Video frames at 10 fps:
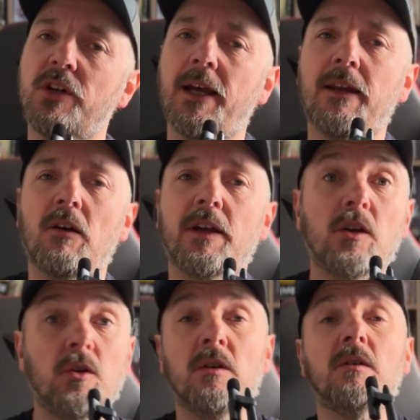and I
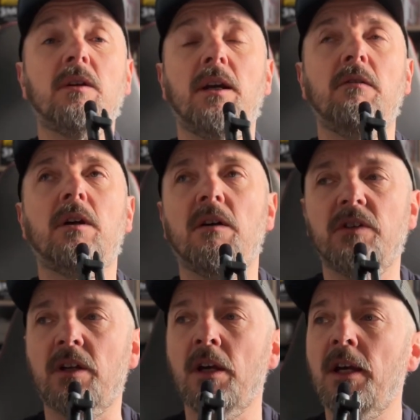couldn't get it
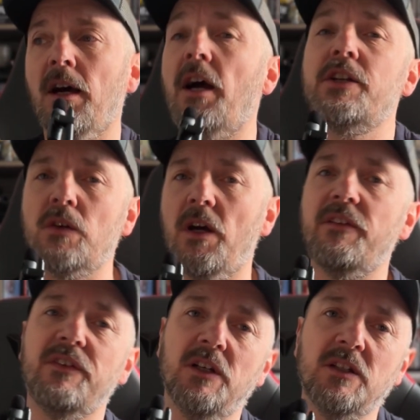recovered. I tried
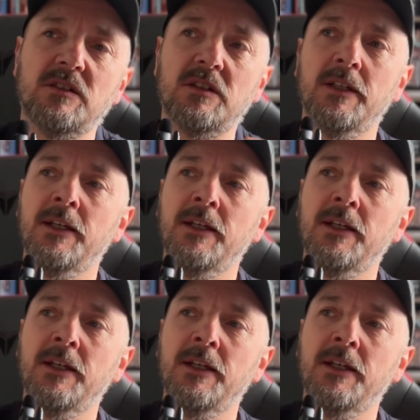first